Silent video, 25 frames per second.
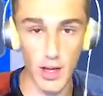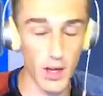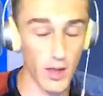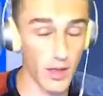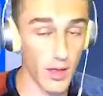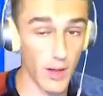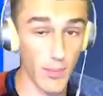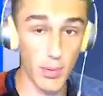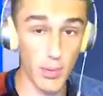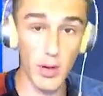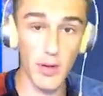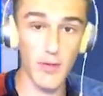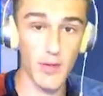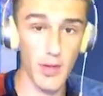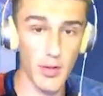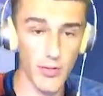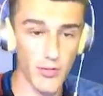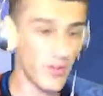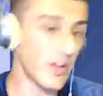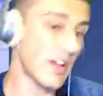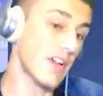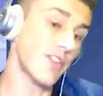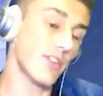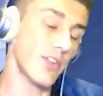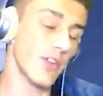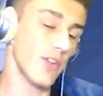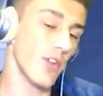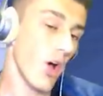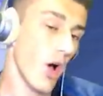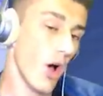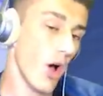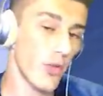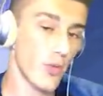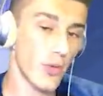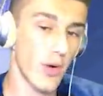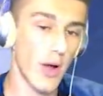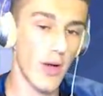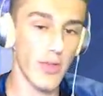the previous FIFAs
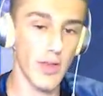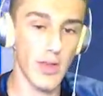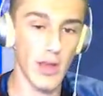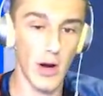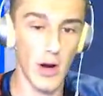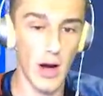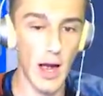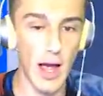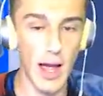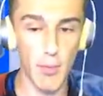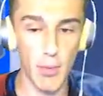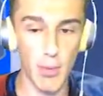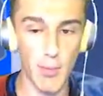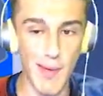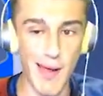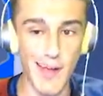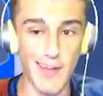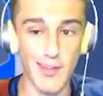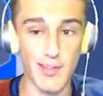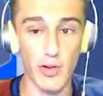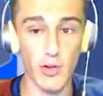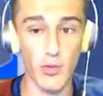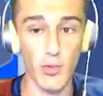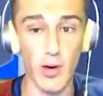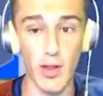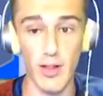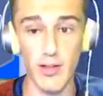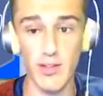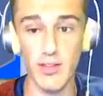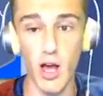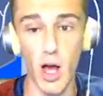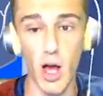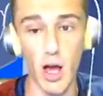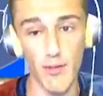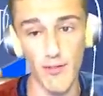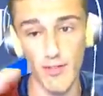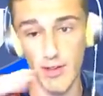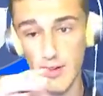all throughout the year, Hybrid Master is one of the
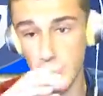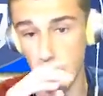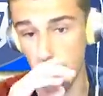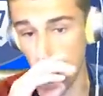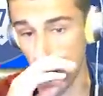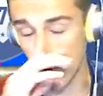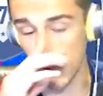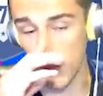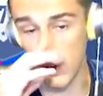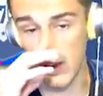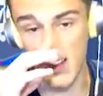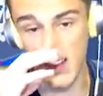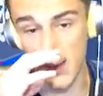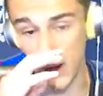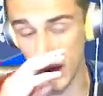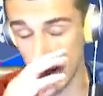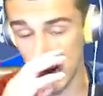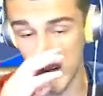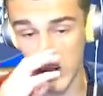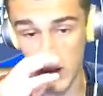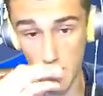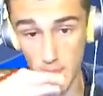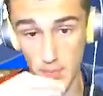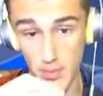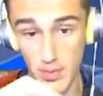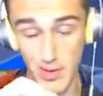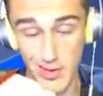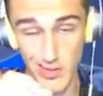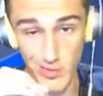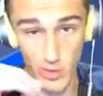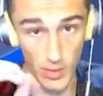toughest SBCs to complete.